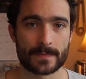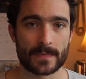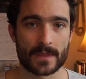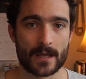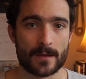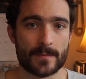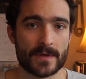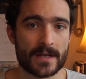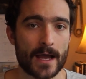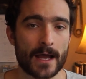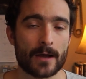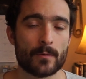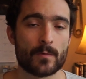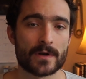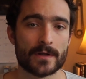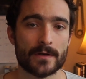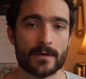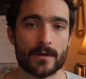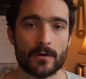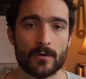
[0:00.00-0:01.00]
I mean, I
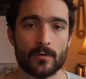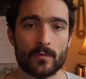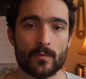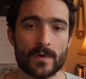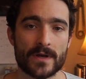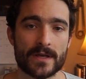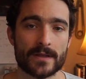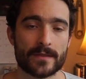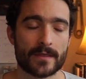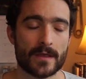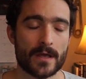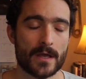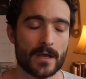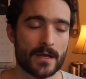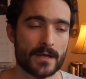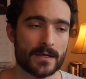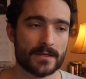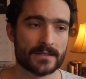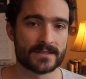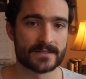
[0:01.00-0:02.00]
want to know with
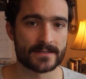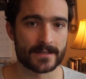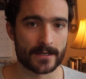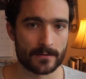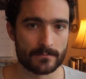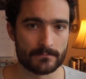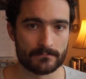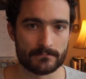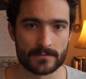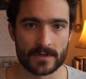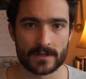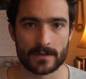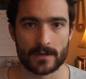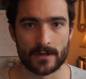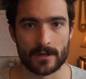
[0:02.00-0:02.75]
some